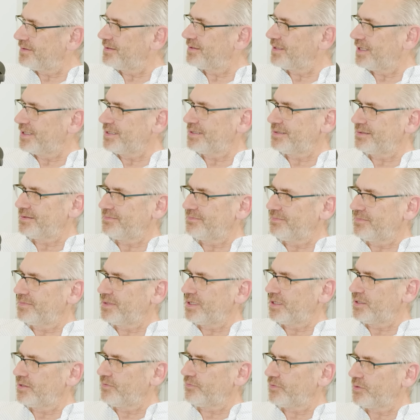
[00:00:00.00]
they
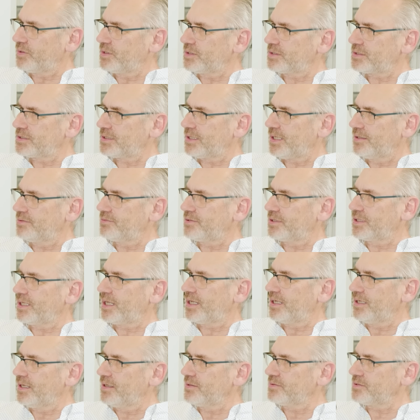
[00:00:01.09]
did the first 100
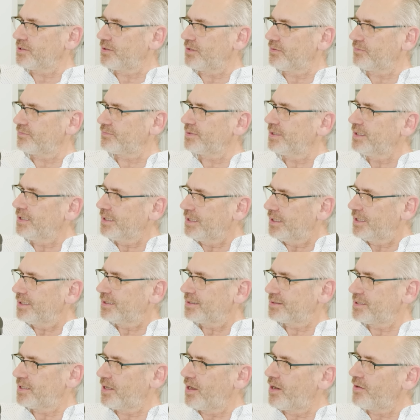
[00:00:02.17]
kilos off,
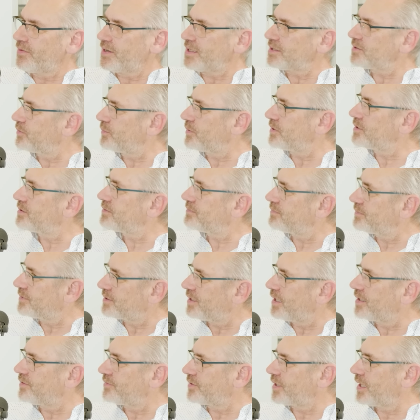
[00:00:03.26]
because the RS always was
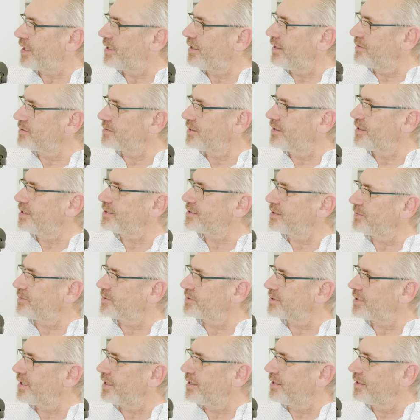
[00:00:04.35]
100 kilos lighter,
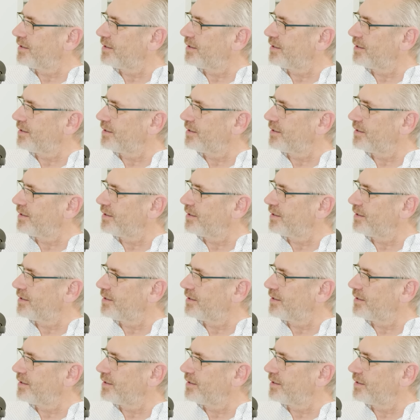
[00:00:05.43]
wasn't it?